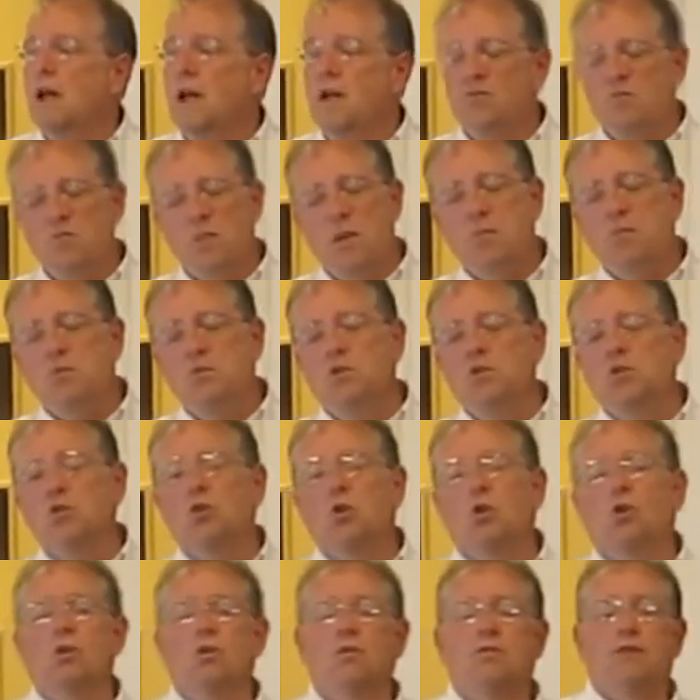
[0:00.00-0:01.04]
And remember, the
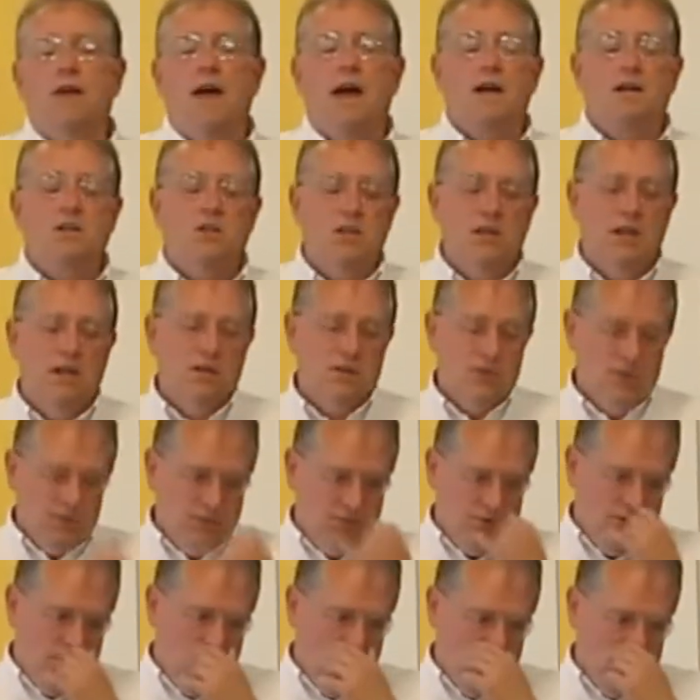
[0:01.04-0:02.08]
goal of vaccines
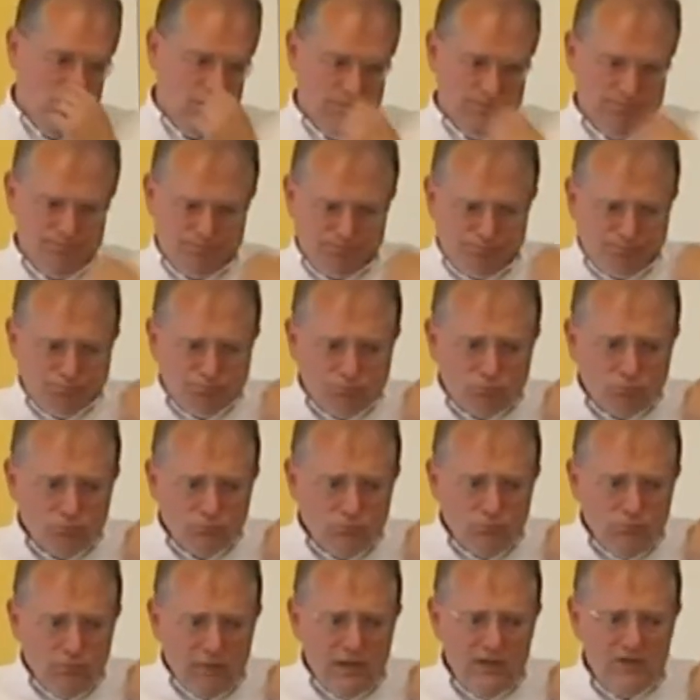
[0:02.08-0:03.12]
for those
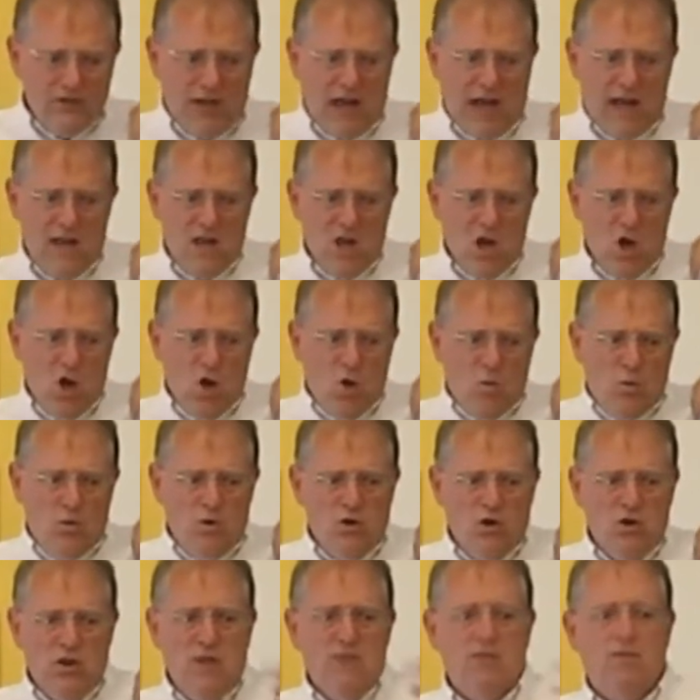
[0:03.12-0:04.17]
is that
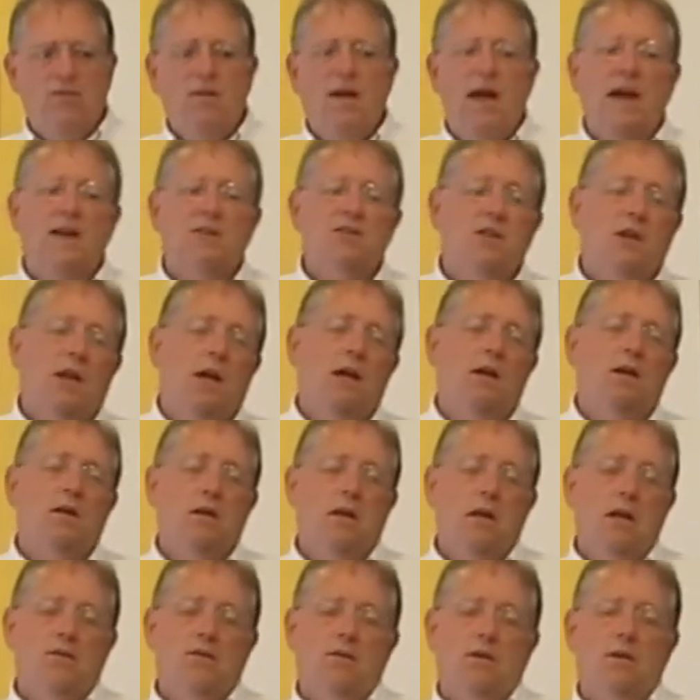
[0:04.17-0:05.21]
when you give a
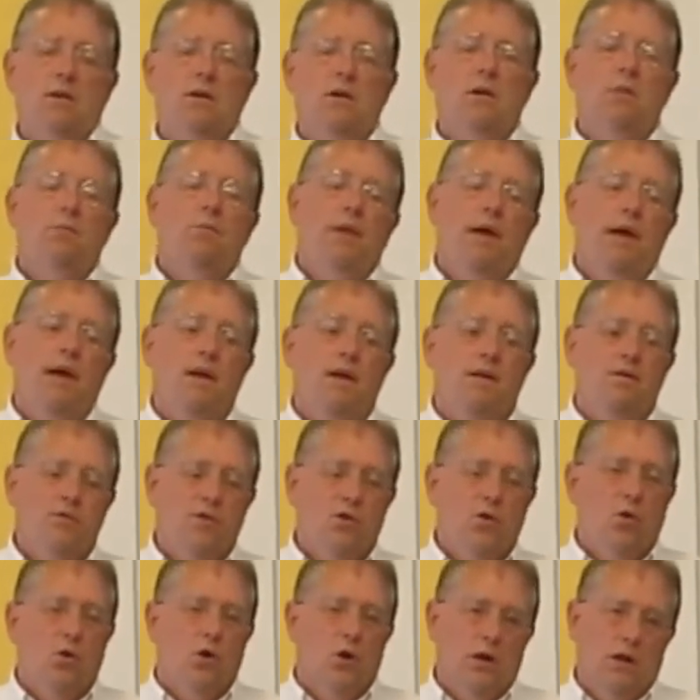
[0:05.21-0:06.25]
vaccine, you give a little bit
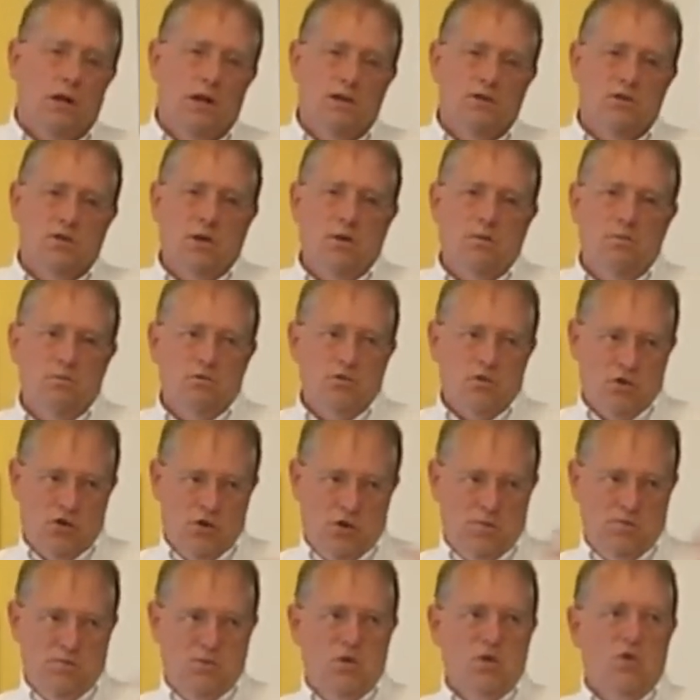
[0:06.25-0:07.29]
of the organism so
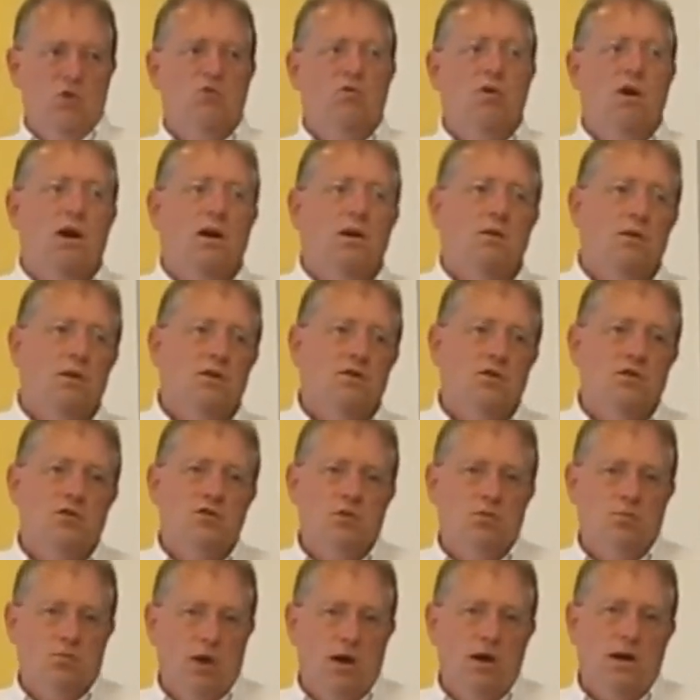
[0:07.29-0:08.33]
the immune
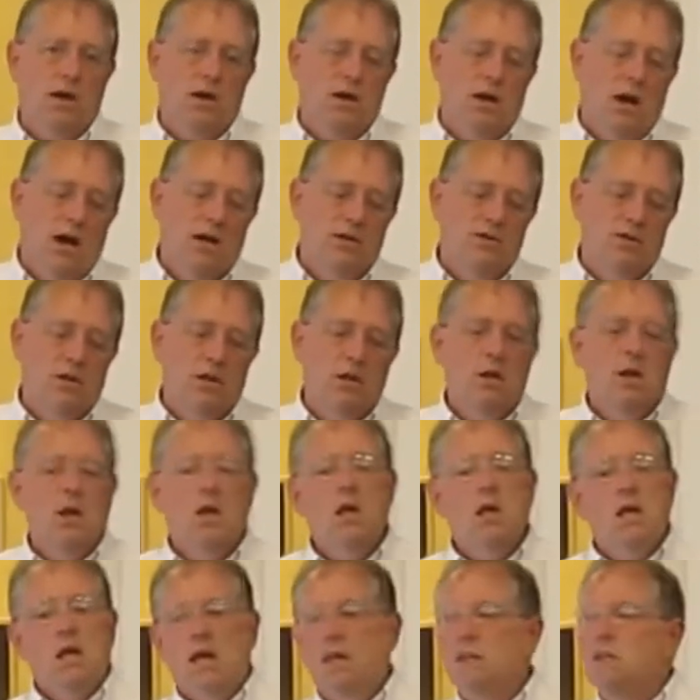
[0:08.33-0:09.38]
system recognizes it.
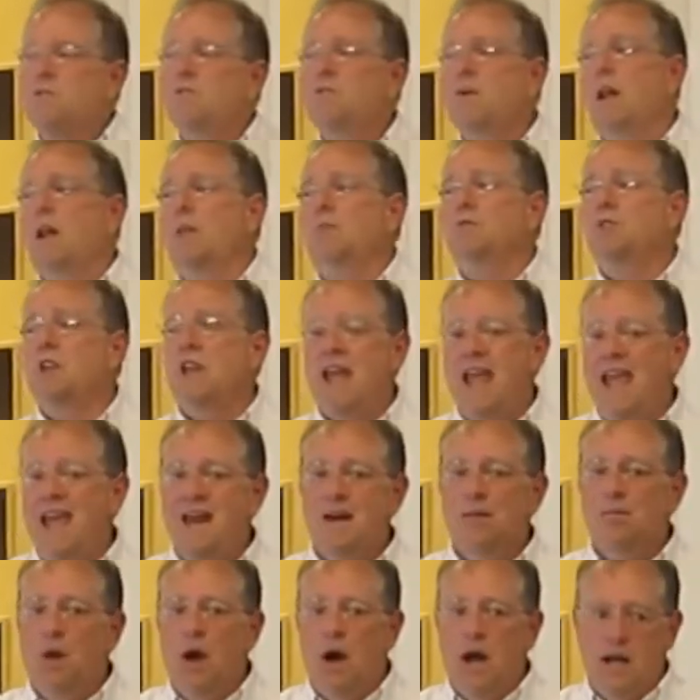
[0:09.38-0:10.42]
It develops an
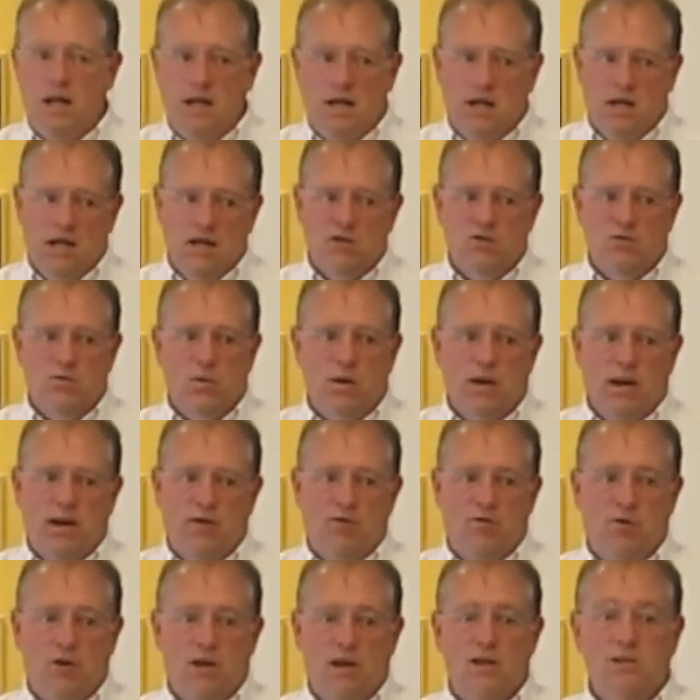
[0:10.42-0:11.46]
antibody against
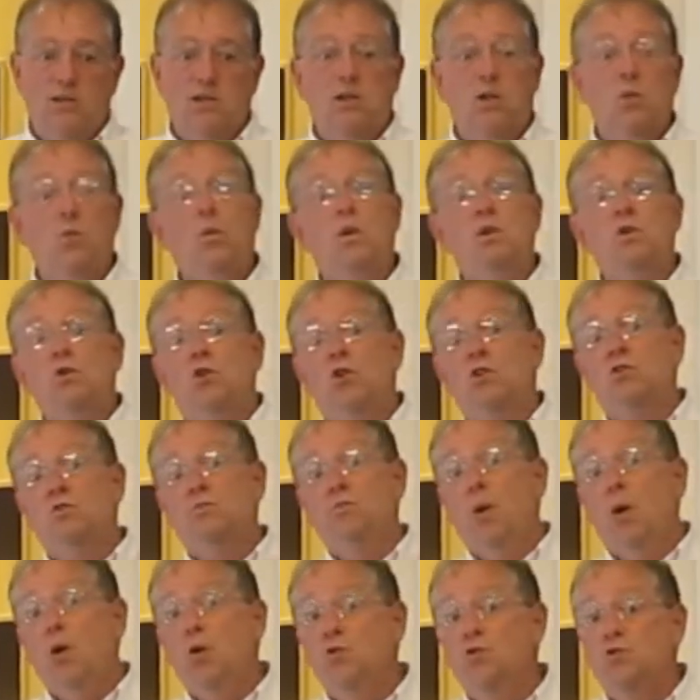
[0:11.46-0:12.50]
whatever it is. And then when you're
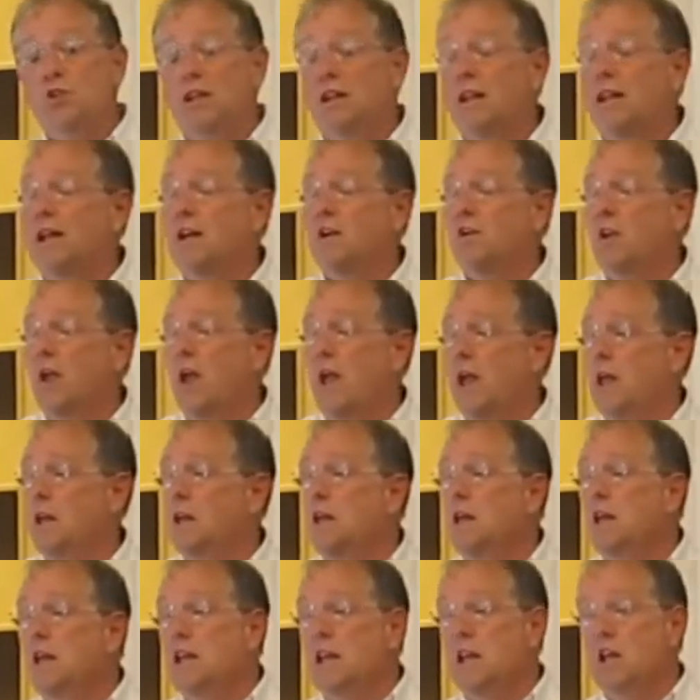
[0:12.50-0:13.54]
exposed at a later
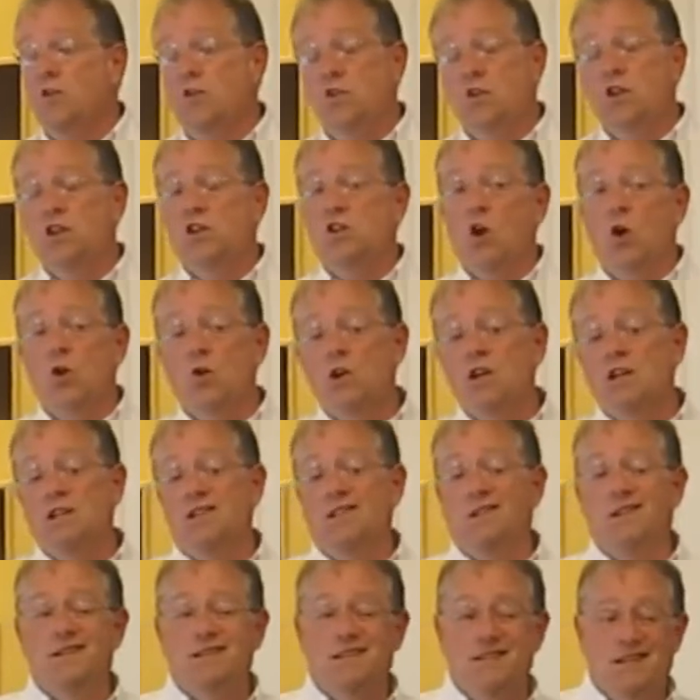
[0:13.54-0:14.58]
date, either you don't
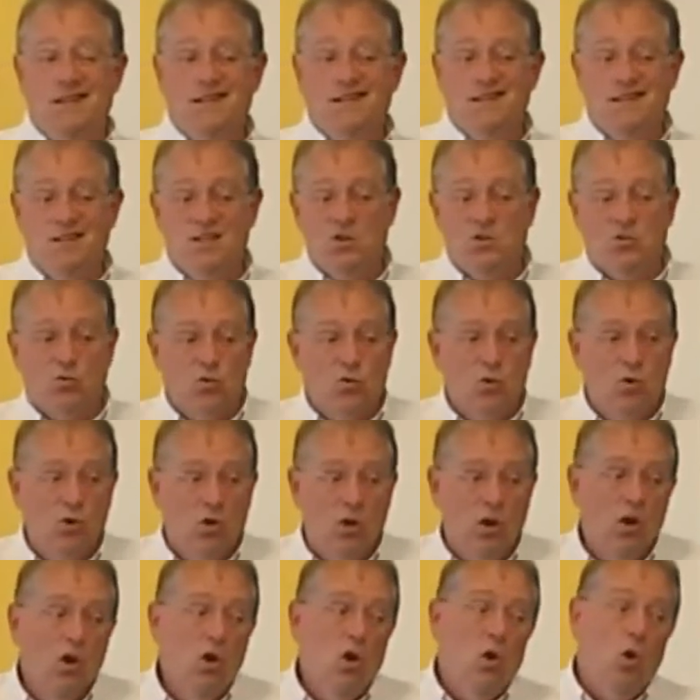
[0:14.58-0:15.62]
get the disease as a
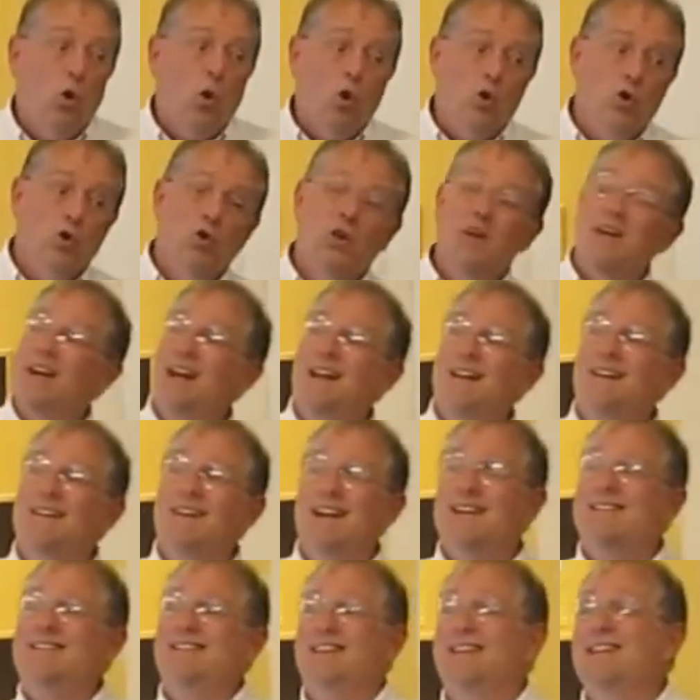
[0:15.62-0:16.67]
rule, or you get a
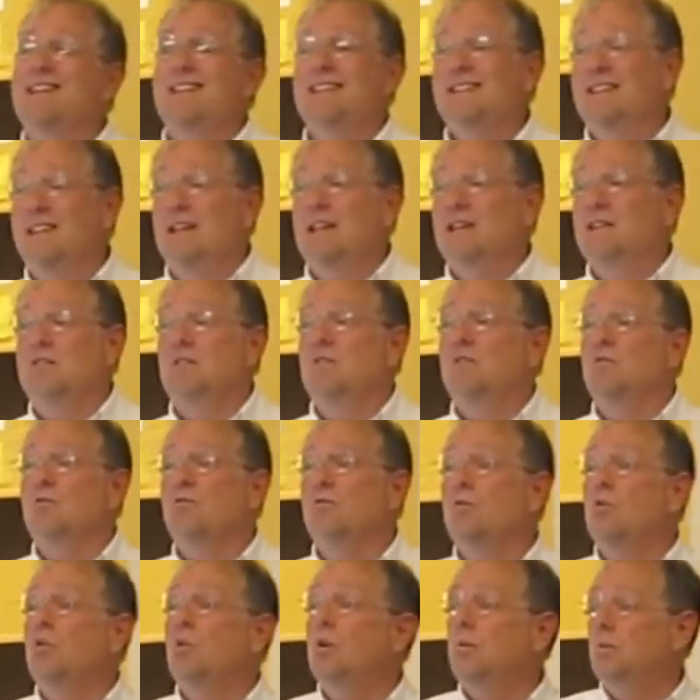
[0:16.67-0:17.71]
lessened disease as
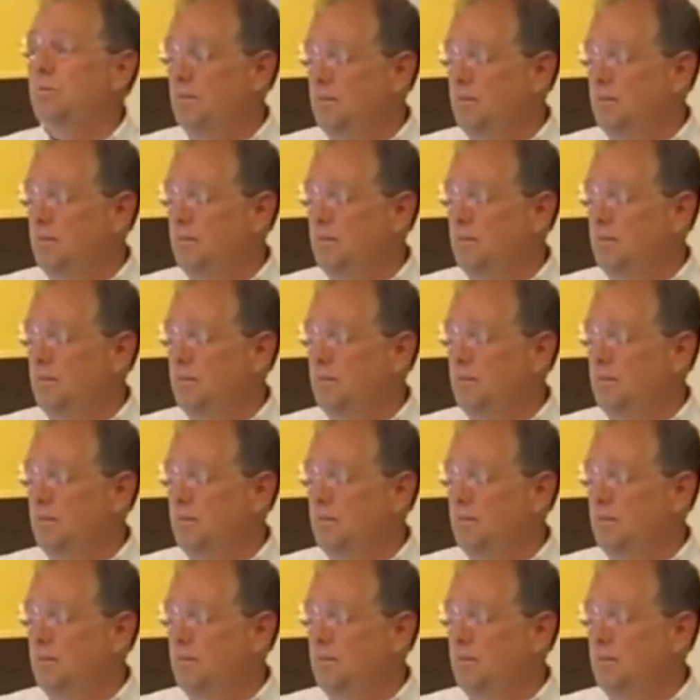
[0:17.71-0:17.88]
a rule.